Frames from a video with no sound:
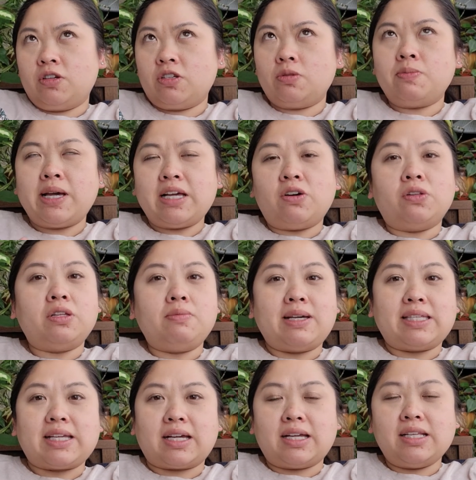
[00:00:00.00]
This is my only my
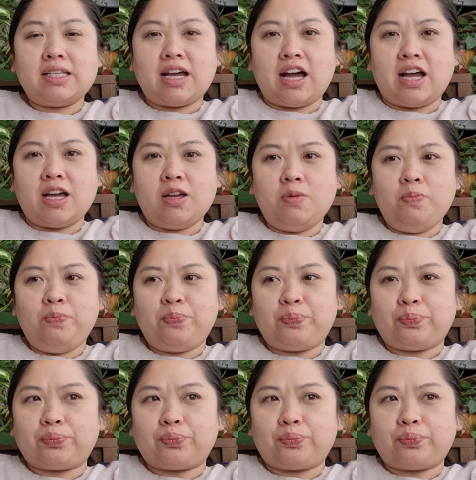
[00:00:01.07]
second time